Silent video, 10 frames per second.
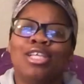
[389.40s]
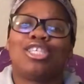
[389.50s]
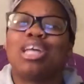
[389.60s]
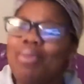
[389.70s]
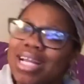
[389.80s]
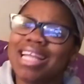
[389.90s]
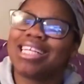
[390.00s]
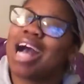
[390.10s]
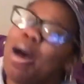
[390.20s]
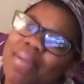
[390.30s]
someone in the
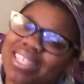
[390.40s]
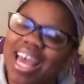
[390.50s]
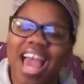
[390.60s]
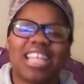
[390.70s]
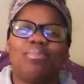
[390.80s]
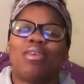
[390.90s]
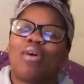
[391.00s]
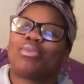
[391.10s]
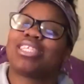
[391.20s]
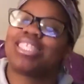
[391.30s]
comments asked me if
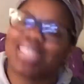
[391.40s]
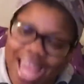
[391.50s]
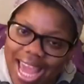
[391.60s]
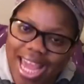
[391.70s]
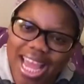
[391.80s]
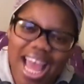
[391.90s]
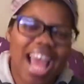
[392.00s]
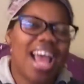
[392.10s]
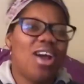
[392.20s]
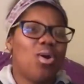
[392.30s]
I was a stay.
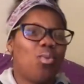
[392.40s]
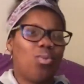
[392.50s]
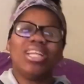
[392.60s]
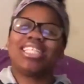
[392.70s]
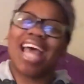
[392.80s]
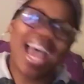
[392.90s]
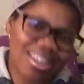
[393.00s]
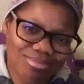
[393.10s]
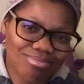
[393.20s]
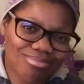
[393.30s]
What is
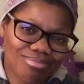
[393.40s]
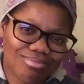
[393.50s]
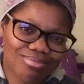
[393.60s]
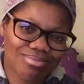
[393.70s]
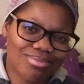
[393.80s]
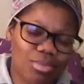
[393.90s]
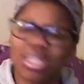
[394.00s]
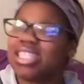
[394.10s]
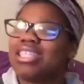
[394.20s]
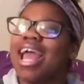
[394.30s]
that?
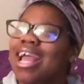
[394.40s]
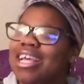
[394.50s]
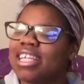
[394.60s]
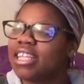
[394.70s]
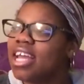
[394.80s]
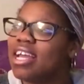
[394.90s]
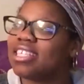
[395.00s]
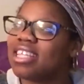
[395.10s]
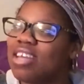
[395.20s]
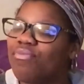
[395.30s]
What's a stay? Is that they
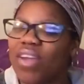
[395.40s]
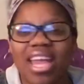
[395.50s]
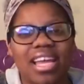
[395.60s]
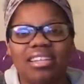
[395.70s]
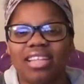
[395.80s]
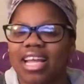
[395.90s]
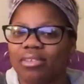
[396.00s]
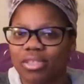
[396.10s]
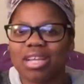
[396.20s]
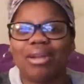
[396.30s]
fan,
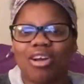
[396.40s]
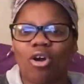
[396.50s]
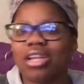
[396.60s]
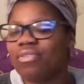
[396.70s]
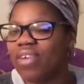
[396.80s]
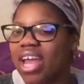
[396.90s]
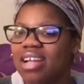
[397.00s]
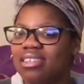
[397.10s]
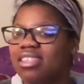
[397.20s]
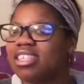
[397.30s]
like, is that what they call their
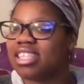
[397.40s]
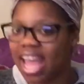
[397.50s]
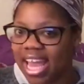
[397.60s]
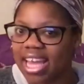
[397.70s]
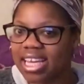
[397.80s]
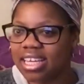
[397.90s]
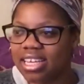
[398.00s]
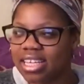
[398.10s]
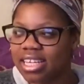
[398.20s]
fans? Stay?